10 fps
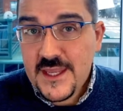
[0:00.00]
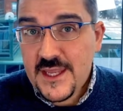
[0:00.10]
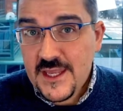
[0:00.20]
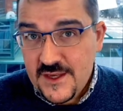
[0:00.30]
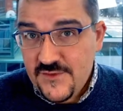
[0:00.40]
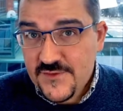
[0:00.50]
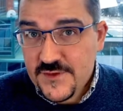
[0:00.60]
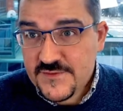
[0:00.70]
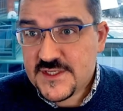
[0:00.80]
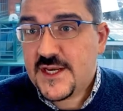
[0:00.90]
if
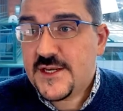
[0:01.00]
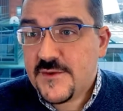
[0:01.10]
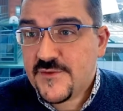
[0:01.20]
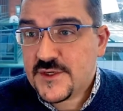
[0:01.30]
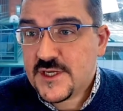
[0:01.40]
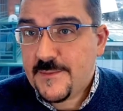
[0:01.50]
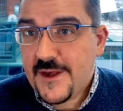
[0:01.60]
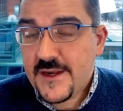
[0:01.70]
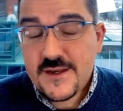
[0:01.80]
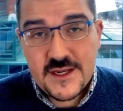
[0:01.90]
you've signed up for Top
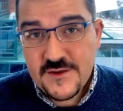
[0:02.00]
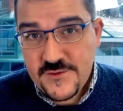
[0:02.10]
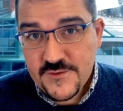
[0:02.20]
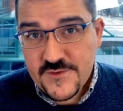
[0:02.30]
Hat, and if you've